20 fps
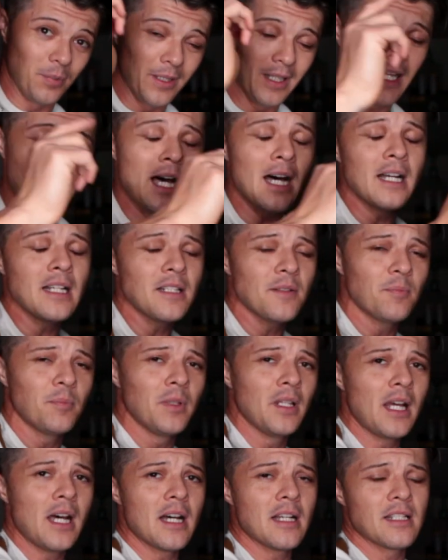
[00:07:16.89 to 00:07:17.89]
Plus,
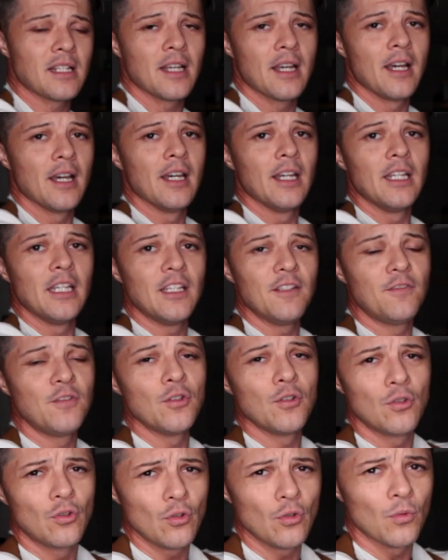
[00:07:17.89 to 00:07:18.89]
plus, if
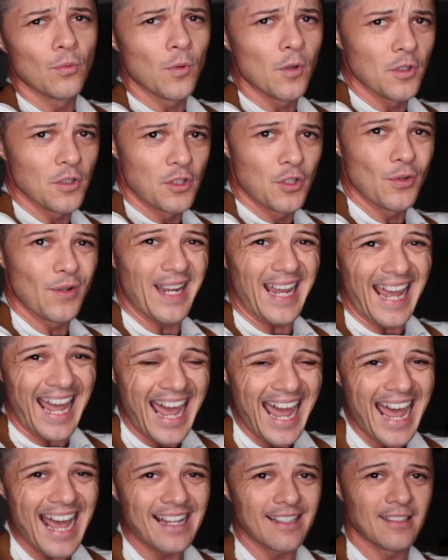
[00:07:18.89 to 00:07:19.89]
you do want to
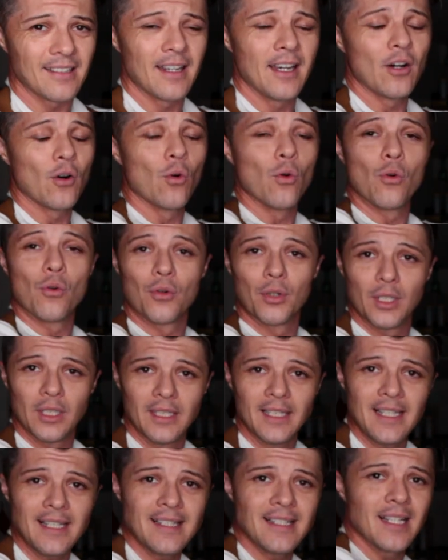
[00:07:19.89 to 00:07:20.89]
add or
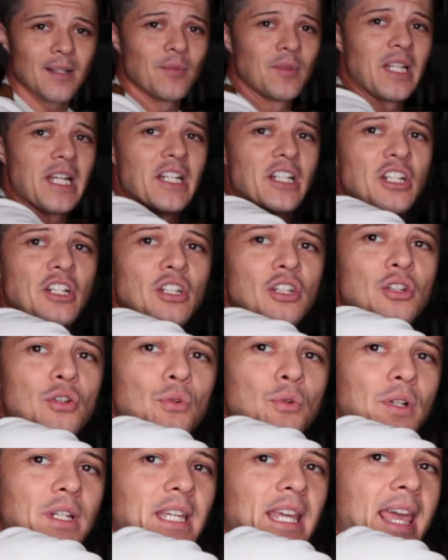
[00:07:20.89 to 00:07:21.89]
release some tension,
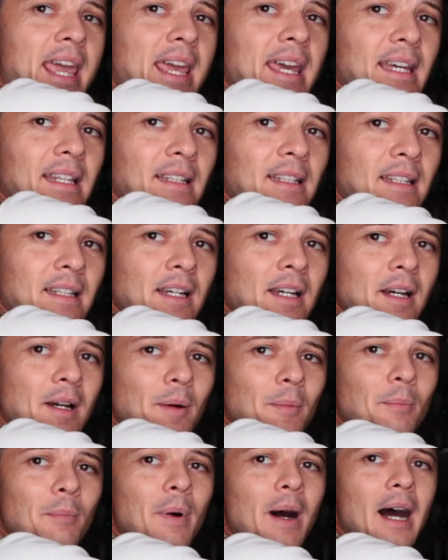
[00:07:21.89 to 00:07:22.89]
you can
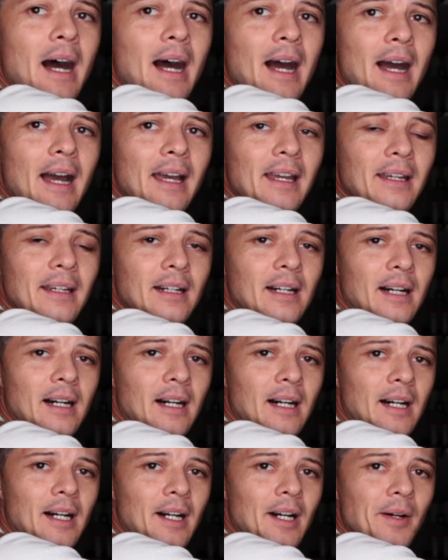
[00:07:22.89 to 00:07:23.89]
by
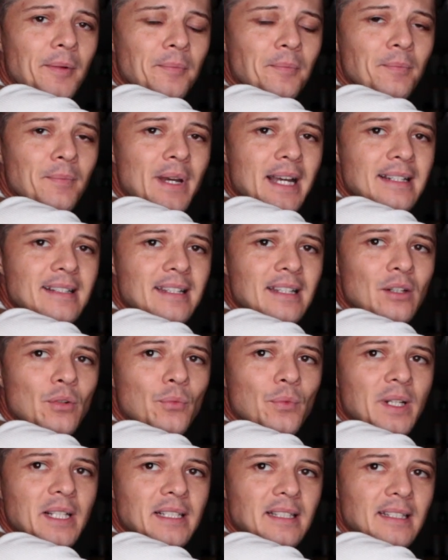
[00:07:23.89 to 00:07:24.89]
uh,
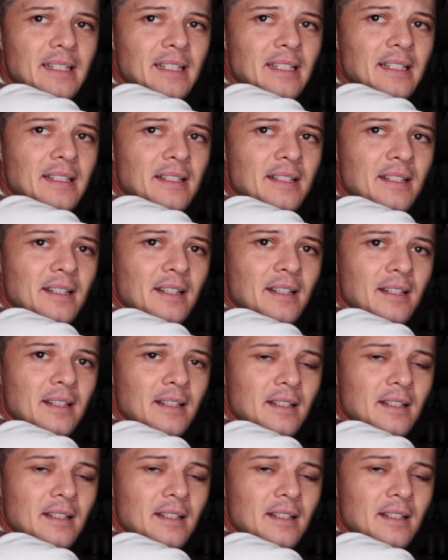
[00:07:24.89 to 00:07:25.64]
messing with these